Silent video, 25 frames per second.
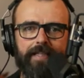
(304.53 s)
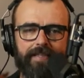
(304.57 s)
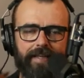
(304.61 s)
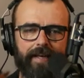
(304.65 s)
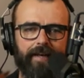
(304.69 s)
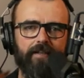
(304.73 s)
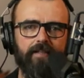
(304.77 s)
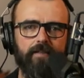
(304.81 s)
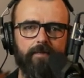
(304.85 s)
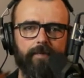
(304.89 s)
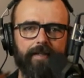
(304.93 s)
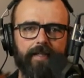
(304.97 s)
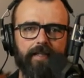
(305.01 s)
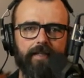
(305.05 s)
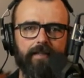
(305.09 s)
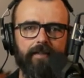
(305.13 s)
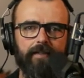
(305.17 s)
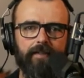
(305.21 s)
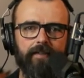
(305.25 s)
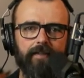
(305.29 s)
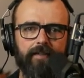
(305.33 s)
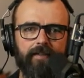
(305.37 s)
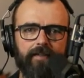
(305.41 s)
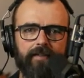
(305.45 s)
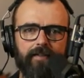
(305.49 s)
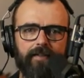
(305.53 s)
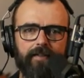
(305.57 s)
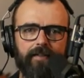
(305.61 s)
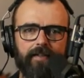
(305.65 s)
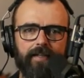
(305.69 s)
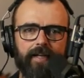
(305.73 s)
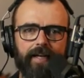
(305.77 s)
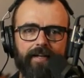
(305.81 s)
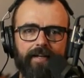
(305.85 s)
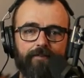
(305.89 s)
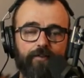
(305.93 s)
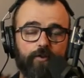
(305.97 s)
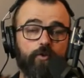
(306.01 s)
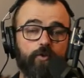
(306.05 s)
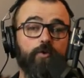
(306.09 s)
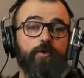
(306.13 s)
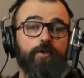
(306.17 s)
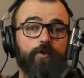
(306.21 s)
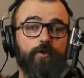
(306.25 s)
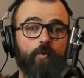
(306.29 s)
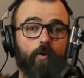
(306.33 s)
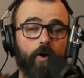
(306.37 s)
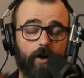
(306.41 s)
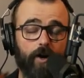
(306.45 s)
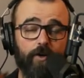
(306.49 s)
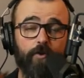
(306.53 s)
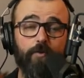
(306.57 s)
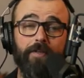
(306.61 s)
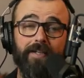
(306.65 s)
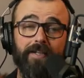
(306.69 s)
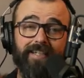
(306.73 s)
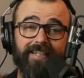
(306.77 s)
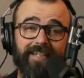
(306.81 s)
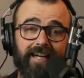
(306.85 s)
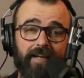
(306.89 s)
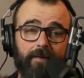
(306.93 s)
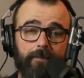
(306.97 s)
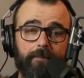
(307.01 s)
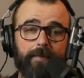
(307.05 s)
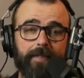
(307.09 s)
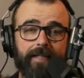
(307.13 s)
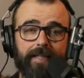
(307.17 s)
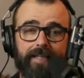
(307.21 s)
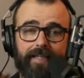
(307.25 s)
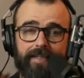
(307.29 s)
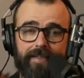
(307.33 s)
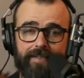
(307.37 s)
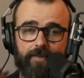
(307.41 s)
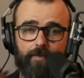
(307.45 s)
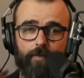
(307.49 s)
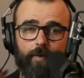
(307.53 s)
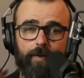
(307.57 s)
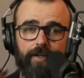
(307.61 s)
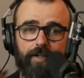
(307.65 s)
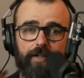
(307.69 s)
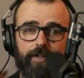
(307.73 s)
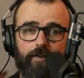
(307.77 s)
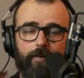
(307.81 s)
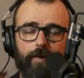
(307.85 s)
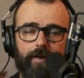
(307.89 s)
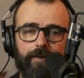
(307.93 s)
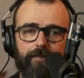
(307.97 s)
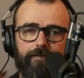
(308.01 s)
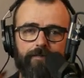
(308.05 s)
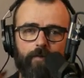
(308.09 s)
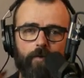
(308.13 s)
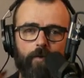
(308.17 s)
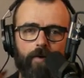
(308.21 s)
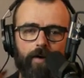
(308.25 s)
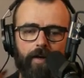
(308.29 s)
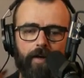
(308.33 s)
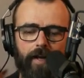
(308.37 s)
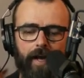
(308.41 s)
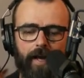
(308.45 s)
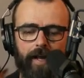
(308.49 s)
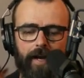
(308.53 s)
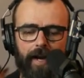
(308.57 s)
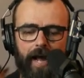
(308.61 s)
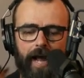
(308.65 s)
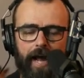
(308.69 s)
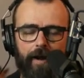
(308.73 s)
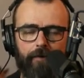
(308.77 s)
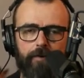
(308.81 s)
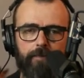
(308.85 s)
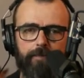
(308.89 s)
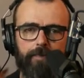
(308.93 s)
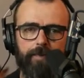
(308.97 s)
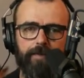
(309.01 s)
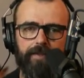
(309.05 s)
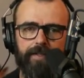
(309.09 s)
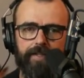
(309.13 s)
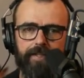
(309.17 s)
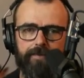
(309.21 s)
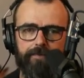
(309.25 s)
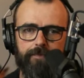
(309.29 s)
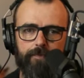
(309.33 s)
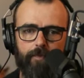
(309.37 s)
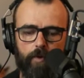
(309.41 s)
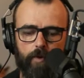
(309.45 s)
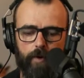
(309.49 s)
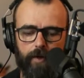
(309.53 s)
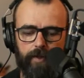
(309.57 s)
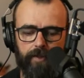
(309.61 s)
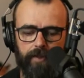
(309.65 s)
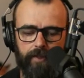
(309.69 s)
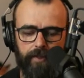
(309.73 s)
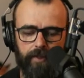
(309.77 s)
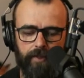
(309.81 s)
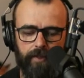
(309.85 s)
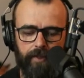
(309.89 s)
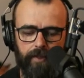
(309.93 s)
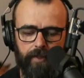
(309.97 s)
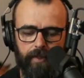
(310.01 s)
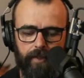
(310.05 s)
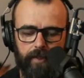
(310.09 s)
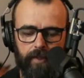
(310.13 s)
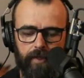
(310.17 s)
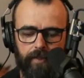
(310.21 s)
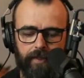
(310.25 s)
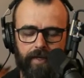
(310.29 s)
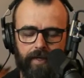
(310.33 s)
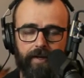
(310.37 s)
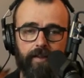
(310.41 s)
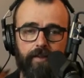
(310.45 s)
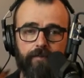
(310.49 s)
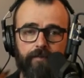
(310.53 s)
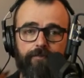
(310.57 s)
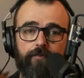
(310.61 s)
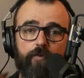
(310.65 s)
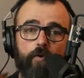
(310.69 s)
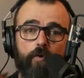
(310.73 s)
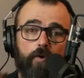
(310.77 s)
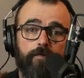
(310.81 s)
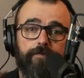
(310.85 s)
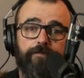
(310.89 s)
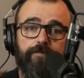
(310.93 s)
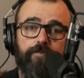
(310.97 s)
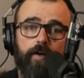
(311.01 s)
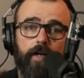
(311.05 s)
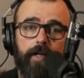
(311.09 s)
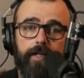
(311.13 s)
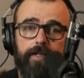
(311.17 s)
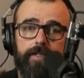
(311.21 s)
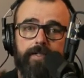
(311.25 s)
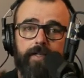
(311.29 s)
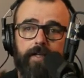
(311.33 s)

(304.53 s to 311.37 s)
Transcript: tells me kind of who you are, who the company is, and what you're going for. And I would put this more at the kind of the forefront